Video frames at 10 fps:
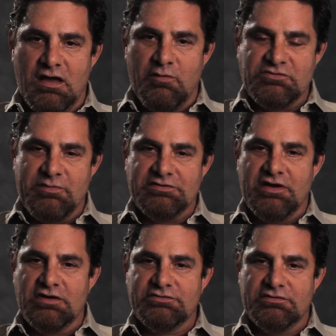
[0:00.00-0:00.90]
I went to my
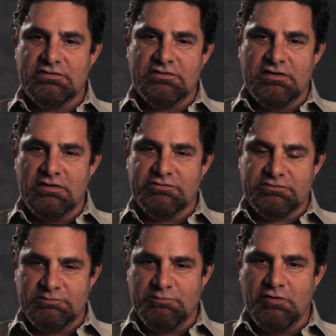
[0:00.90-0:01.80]
doctor and I was
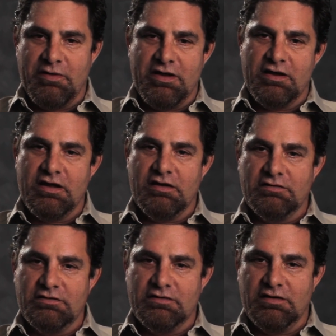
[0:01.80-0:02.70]
pulling my hair out
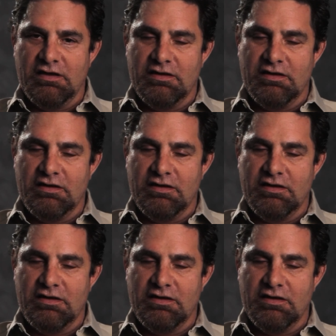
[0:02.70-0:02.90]
and